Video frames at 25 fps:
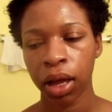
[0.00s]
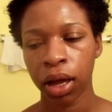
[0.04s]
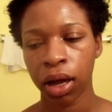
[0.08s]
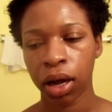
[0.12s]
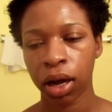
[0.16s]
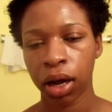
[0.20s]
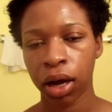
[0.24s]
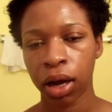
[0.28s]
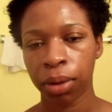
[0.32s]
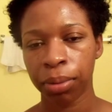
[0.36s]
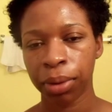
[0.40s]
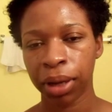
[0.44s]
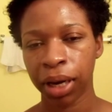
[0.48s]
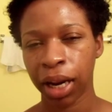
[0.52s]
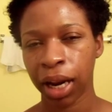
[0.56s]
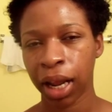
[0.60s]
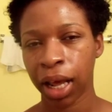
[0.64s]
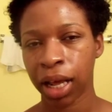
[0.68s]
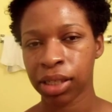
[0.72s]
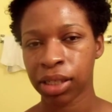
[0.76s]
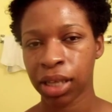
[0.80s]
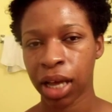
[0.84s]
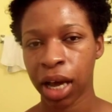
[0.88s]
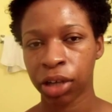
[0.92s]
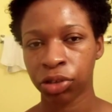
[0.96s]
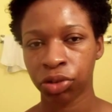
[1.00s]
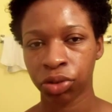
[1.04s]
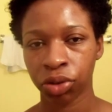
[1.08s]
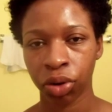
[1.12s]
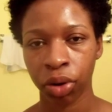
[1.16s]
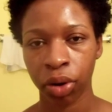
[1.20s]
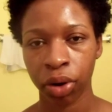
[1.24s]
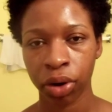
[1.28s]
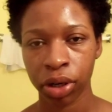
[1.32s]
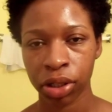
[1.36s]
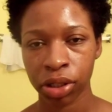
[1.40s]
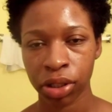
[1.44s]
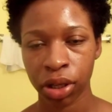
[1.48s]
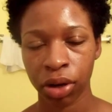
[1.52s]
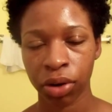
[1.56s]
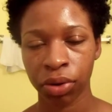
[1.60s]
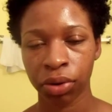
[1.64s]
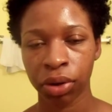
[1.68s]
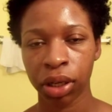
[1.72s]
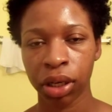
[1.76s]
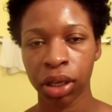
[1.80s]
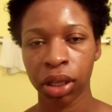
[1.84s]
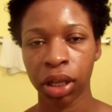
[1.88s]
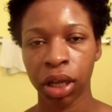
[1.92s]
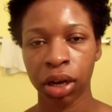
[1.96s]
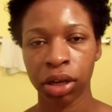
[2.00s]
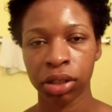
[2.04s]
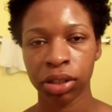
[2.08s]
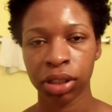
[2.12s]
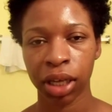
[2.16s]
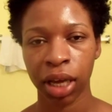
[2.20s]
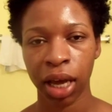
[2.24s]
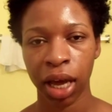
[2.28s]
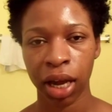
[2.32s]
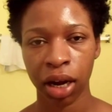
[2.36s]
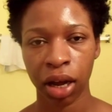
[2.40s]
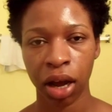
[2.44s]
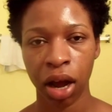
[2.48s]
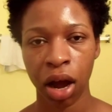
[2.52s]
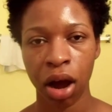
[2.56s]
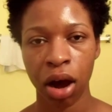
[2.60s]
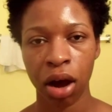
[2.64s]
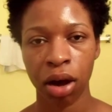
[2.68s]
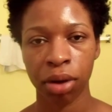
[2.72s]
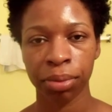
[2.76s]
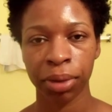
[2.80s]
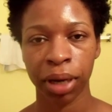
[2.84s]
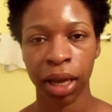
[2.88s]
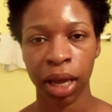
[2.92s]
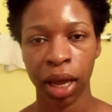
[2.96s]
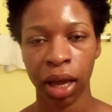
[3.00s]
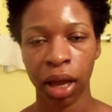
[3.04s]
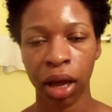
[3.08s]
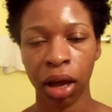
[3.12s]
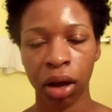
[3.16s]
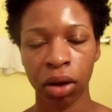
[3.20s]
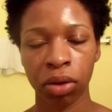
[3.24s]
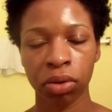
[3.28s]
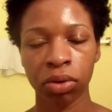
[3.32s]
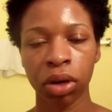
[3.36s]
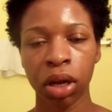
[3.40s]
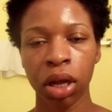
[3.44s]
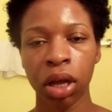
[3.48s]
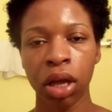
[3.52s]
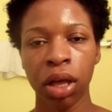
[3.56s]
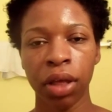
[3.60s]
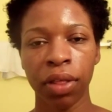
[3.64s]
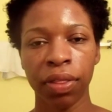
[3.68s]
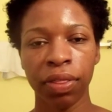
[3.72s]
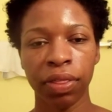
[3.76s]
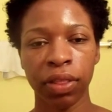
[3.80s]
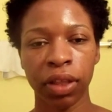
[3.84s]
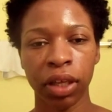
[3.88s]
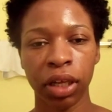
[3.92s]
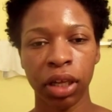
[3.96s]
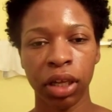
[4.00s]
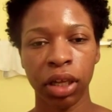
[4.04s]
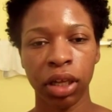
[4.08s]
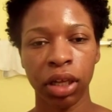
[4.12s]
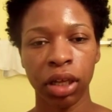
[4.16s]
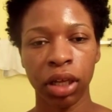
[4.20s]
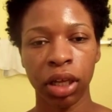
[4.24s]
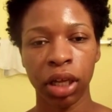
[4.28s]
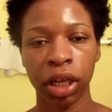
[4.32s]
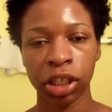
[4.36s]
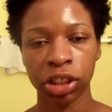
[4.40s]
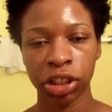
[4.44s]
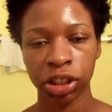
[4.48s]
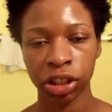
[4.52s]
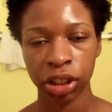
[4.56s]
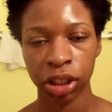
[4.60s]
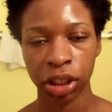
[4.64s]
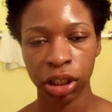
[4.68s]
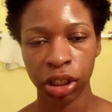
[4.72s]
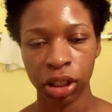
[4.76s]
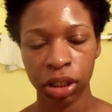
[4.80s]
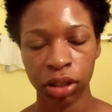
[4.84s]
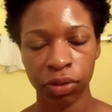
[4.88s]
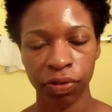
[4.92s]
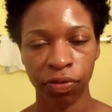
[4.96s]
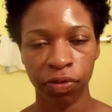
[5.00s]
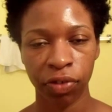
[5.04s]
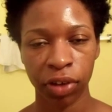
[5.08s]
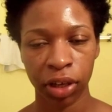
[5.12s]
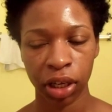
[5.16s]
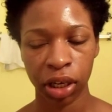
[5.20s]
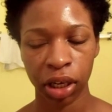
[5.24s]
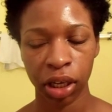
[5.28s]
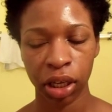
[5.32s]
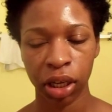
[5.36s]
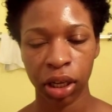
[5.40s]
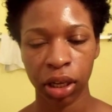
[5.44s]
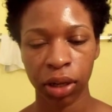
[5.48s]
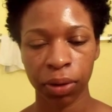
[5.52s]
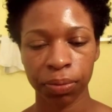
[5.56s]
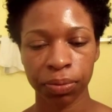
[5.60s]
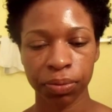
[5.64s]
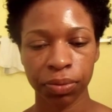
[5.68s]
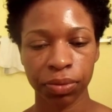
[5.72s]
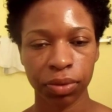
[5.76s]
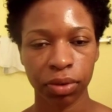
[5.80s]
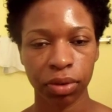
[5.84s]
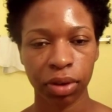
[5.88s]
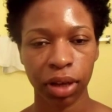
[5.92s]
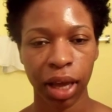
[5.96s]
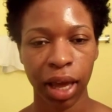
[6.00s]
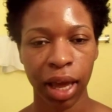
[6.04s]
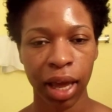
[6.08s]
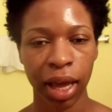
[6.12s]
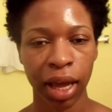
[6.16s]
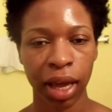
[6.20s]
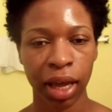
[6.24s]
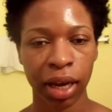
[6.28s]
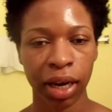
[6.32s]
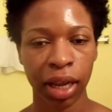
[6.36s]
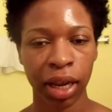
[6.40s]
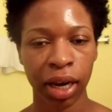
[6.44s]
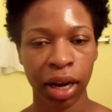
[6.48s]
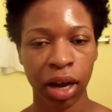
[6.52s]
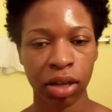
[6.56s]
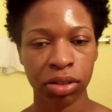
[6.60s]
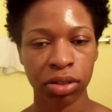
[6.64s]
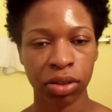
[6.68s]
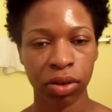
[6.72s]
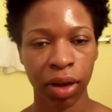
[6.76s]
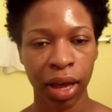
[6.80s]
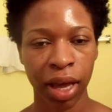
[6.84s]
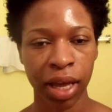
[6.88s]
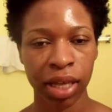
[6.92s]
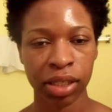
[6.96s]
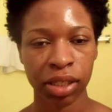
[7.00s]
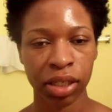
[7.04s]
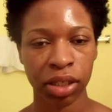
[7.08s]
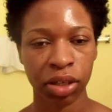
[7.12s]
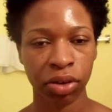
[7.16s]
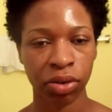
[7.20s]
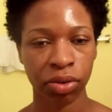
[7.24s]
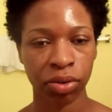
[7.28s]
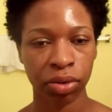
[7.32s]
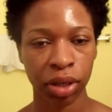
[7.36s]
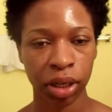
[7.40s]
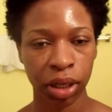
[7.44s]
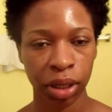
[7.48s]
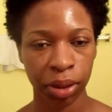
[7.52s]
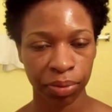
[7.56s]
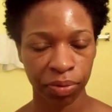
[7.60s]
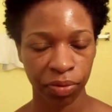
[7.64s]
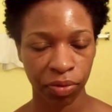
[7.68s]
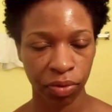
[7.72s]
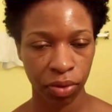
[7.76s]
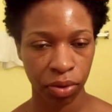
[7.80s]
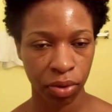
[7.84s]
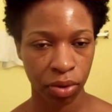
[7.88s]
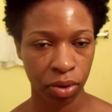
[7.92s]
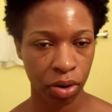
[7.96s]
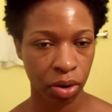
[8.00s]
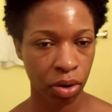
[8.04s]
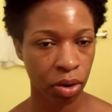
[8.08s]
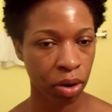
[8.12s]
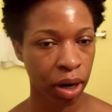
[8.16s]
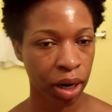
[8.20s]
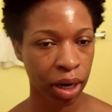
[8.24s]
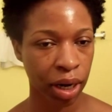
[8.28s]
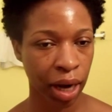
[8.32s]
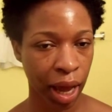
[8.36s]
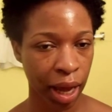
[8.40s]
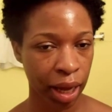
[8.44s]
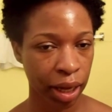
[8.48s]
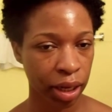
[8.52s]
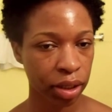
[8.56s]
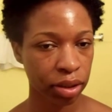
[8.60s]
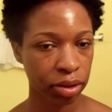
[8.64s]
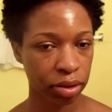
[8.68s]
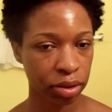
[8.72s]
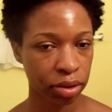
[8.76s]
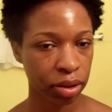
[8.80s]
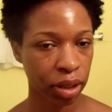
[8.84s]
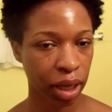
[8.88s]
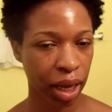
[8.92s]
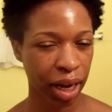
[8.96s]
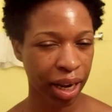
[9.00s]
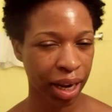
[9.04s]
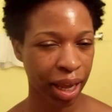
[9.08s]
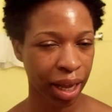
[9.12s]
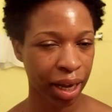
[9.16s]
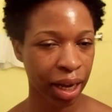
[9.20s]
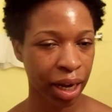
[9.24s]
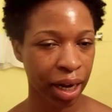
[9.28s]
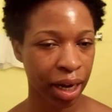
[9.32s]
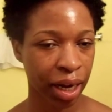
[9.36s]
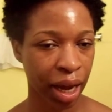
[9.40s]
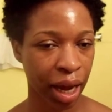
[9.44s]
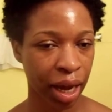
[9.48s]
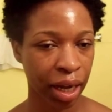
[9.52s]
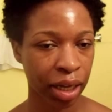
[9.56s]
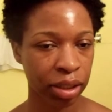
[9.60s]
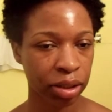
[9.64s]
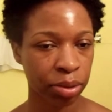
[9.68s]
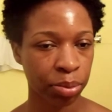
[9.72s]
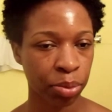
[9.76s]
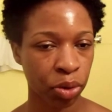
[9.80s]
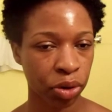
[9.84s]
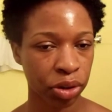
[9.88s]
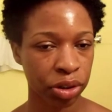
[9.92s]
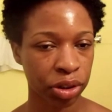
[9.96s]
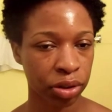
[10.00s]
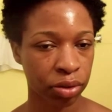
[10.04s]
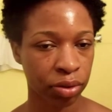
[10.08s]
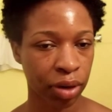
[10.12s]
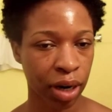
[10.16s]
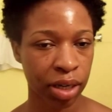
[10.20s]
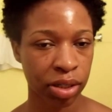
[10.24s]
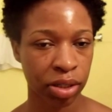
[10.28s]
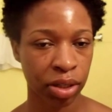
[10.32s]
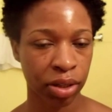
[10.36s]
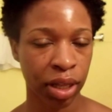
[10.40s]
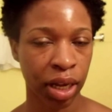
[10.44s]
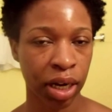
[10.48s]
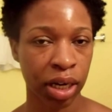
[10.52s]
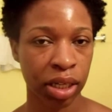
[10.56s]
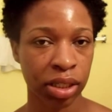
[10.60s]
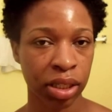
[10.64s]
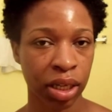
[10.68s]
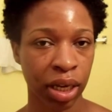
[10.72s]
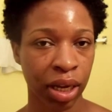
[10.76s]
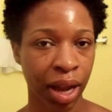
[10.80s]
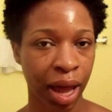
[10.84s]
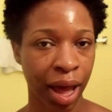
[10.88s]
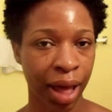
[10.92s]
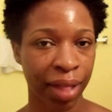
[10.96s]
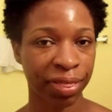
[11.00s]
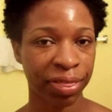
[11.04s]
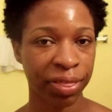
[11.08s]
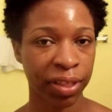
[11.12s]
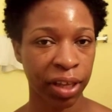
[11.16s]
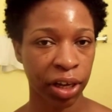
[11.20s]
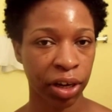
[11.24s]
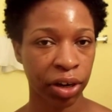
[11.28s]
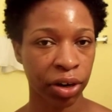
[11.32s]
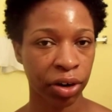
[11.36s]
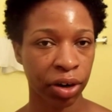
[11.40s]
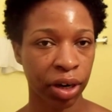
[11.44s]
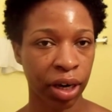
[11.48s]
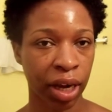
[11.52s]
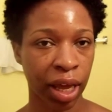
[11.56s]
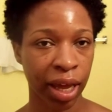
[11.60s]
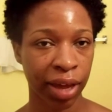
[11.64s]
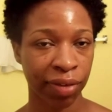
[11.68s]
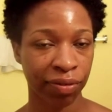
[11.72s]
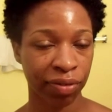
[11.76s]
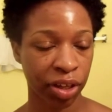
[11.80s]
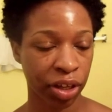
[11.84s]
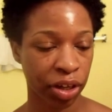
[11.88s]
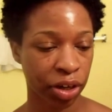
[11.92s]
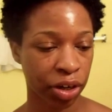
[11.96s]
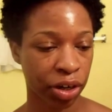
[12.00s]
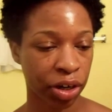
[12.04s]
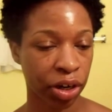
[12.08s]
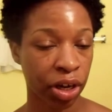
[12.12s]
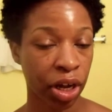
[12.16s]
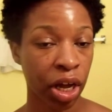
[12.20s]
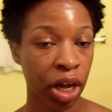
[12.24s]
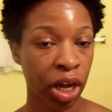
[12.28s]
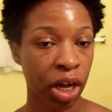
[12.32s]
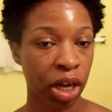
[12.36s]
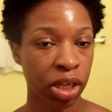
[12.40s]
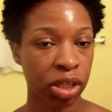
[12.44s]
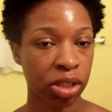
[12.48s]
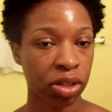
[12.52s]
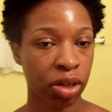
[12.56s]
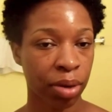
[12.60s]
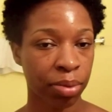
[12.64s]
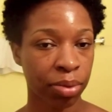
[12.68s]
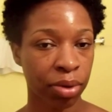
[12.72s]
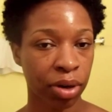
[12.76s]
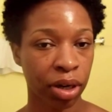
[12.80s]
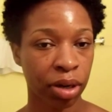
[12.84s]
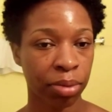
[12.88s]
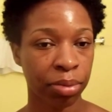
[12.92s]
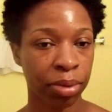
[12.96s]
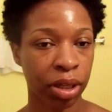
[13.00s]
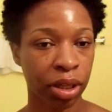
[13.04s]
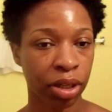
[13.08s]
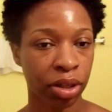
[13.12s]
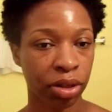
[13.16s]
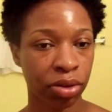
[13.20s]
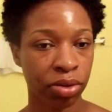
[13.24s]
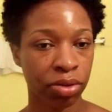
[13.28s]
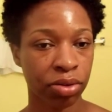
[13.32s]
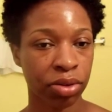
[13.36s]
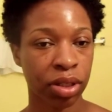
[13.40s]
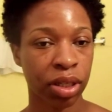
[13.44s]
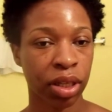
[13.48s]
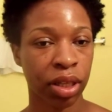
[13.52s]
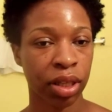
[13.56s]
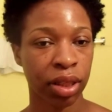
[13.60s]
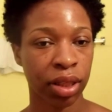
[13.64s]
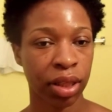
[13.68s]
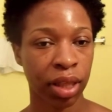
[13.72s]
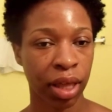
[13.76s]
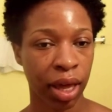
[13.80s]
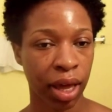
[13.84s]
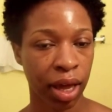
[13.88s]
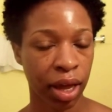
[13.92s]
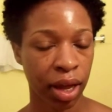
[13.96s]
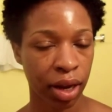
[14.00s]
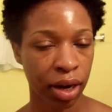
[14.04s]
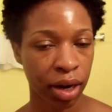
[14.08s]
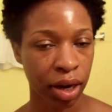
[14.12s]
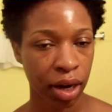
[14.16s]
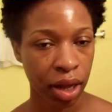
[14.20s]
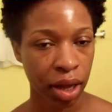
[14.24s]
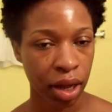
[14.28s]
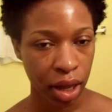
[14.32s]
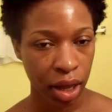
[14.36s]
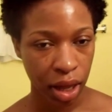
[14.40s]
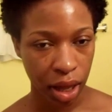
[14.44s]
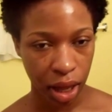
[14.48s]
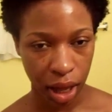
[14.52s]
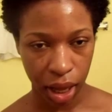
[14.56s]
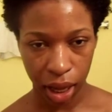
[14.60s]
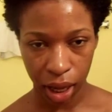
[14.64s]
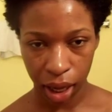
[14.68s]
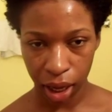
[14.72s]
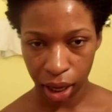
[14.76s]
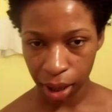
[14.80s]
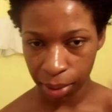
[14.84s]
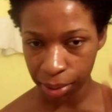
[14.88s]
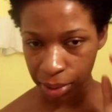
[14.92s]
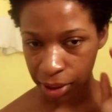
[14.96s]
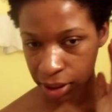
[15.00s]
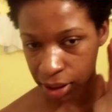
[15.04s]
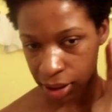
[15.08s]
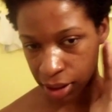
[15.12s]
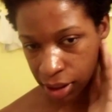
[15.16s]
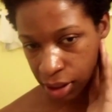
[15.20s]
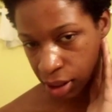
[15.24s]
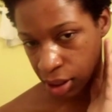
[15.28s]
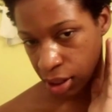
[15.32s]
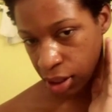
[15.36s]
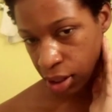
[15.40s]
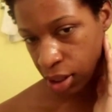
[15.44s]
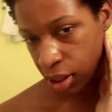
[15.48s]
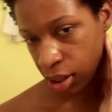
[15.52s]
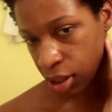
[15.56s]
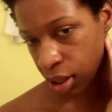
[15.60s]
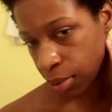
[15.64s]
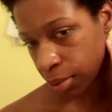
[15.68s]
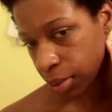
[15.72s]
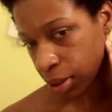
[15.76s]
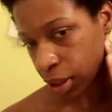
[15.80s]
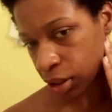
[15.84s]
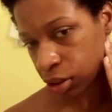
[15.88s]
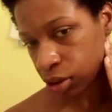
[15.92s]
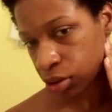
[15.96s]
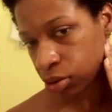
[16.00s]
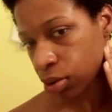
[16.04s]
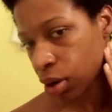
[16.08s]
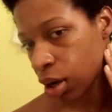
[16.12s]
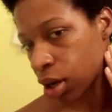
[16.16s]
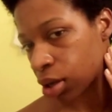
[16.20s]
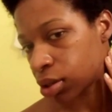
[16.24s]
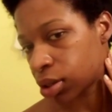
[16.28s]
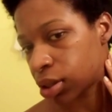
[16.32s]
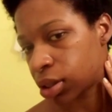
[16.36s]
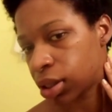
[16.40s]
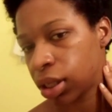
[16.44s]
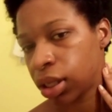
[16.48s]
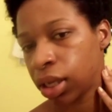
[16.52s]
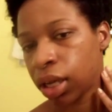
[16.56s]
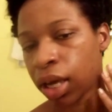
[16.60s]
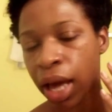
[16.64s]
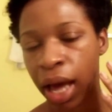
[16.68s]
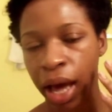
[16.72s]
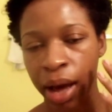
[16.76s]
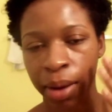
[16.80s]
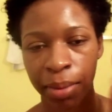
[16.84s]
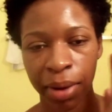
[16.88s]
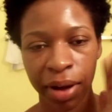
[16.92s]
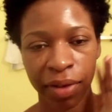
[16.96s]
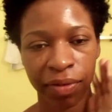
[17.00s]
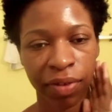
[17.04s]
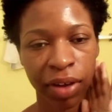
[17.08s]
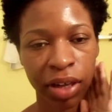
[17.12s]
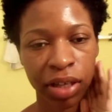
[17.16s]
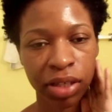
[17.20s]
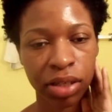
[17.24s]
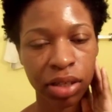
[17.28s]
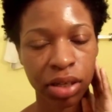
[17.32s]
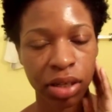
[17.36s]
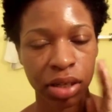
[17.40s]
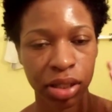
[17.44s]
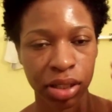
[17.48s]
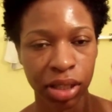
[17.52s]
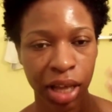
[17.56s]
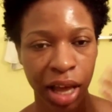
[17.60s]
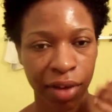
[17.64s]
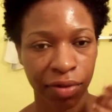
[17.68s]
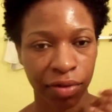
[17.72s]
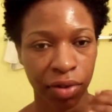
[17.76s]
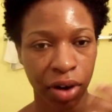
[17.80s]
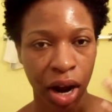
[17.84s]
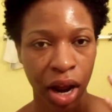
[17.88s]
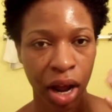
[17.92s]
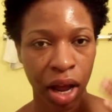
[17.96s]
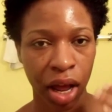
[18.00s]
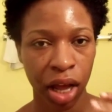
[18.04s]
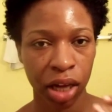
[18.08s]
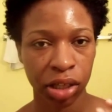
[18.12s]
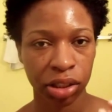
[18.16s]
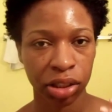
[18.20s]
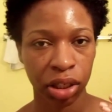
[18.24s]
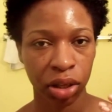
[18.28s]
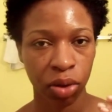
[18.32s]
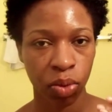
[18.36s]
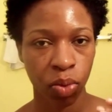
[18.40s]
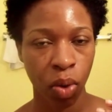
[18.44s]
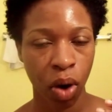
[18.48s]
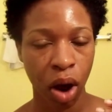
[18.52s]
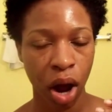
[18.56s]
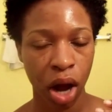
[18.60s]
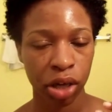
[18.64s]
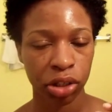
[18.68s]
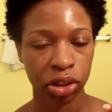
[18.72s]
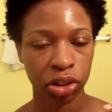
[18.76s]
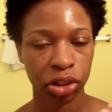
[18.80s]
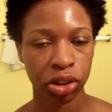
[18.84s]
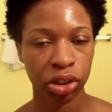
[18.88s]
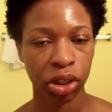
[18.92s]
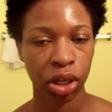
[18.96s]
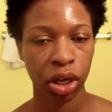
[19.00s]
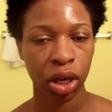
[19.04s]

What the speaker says: And it has hydrocortisone in there to kind of calm down the itchy feeling. And it also has a cream or a night, kind of like a night moisturizer that is a lot thicker and heavier. So I'm going to be using that. And I'm gonna let you all see how my face looks after I actually wash.